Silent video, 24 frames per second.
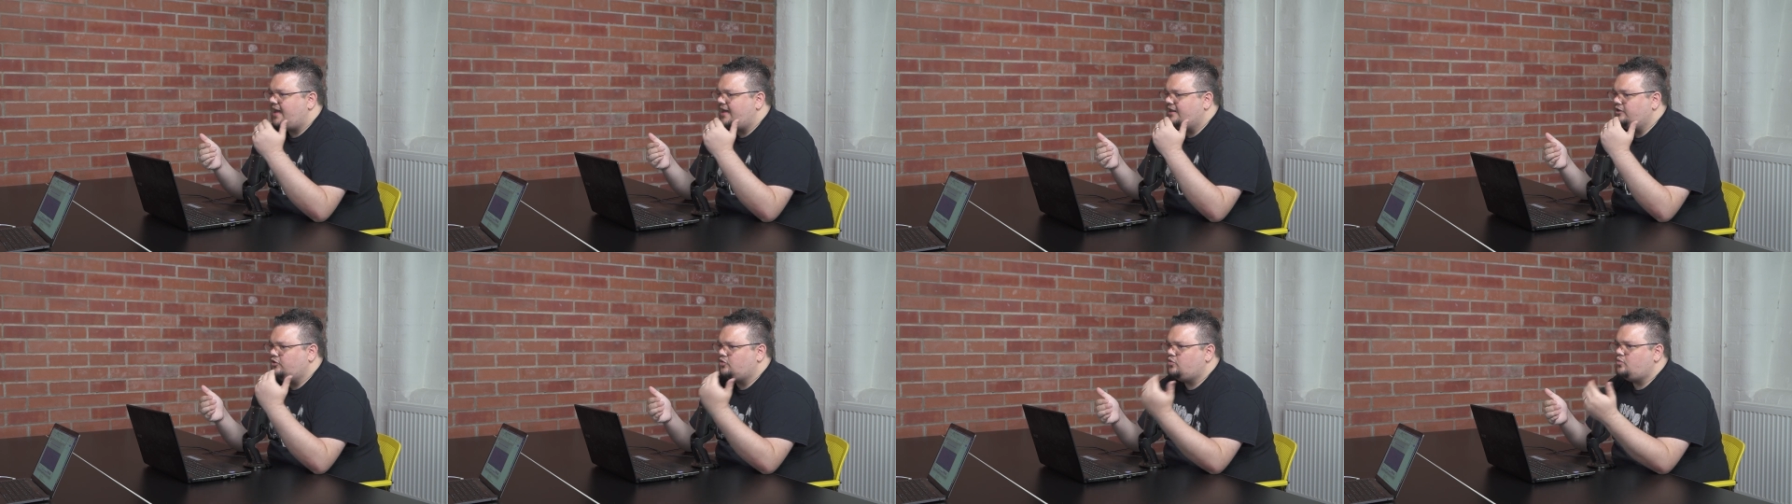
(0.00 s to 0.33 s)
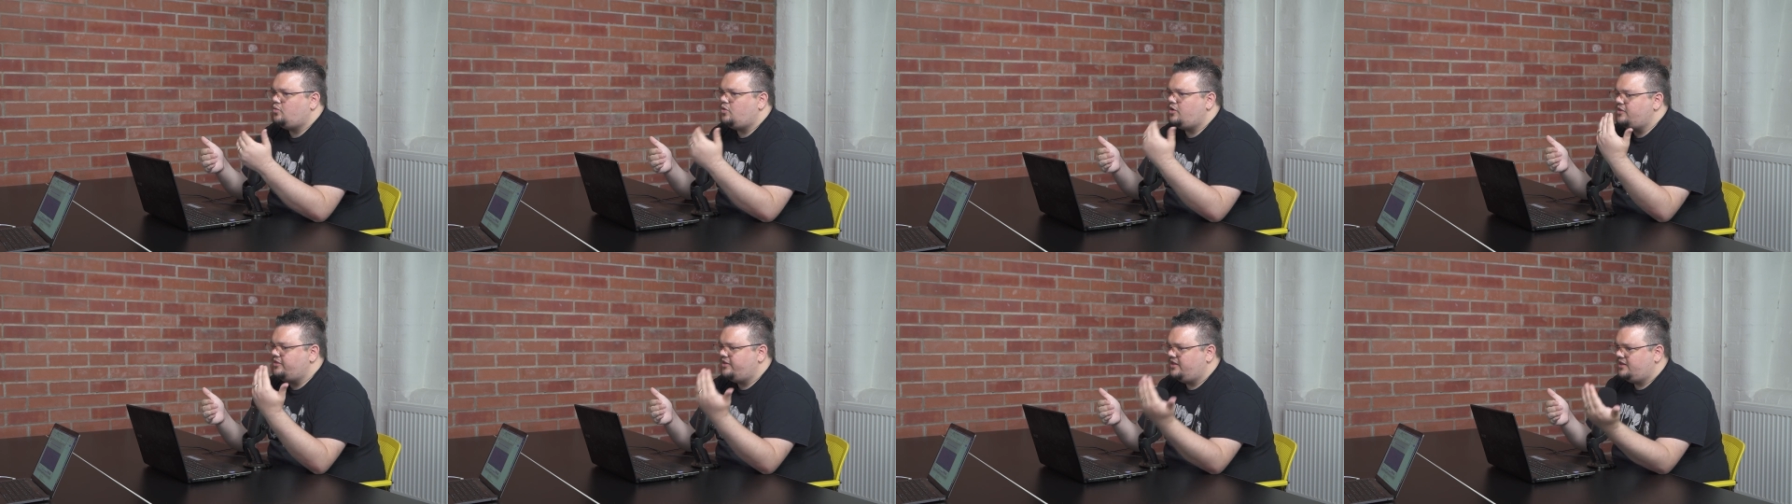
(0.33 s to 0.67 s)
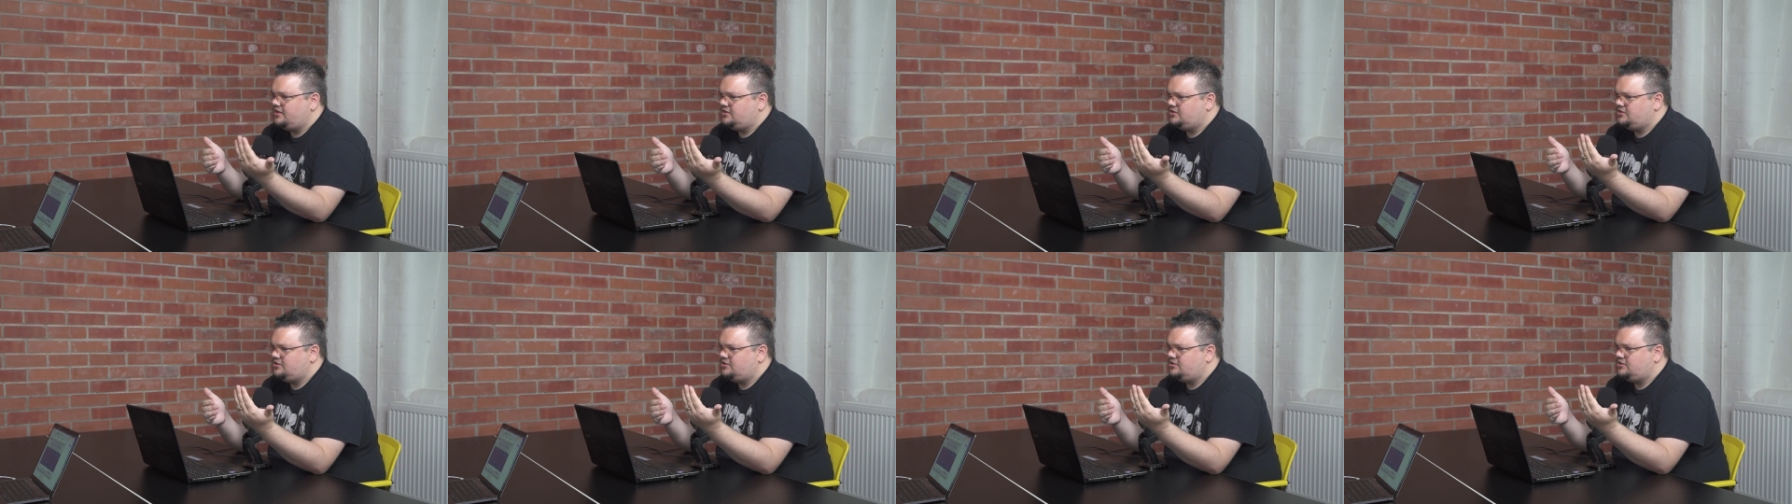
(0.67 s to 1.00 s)
I don't want
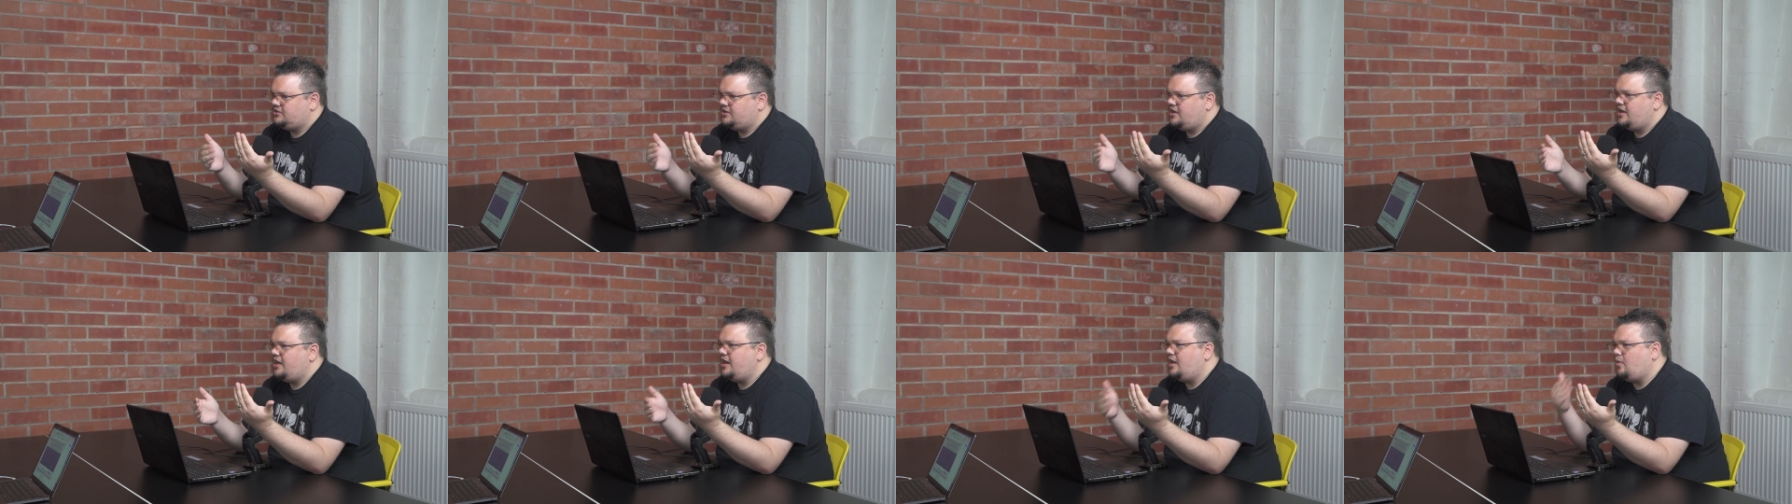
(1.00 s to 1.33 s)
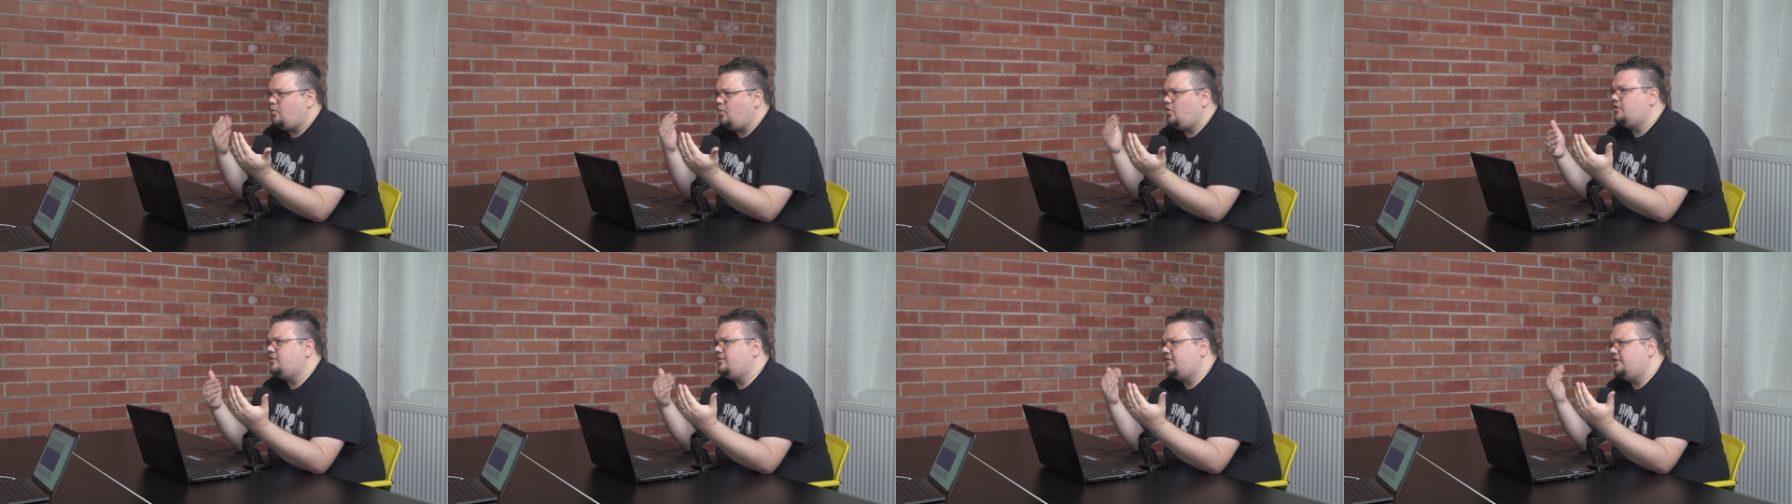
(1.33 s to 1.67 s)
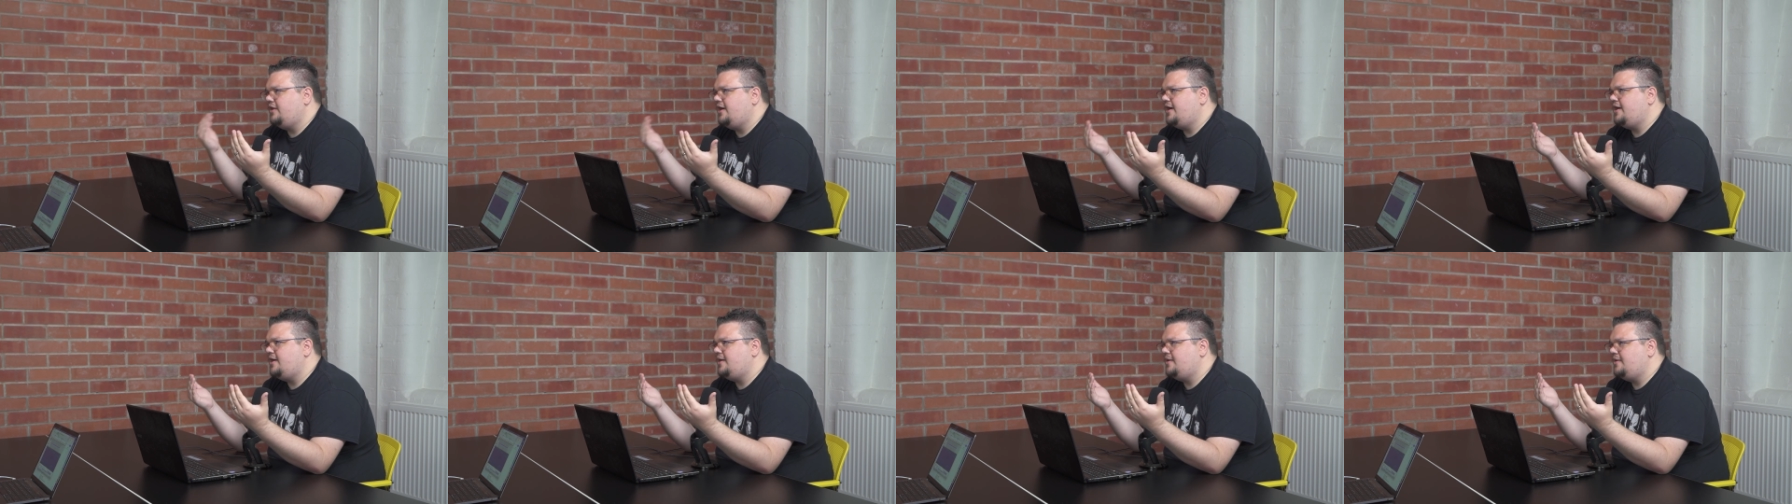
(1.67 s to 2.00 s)
this and I want
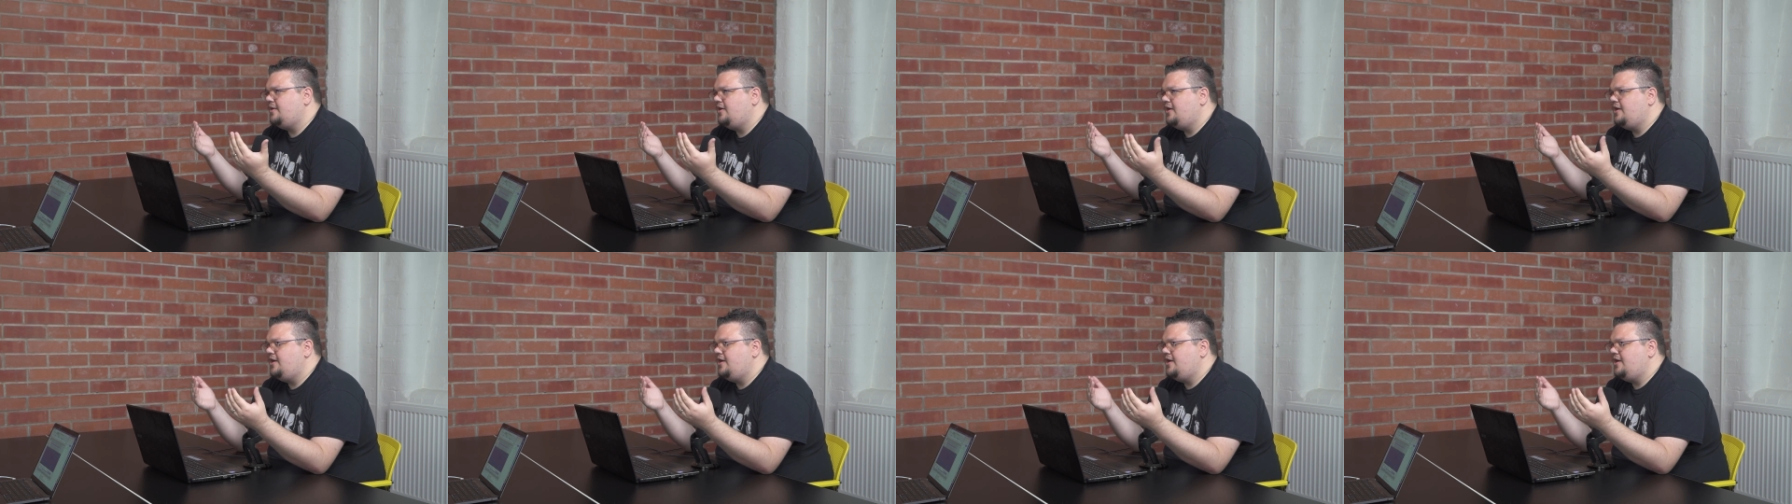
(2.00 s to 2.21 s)
that,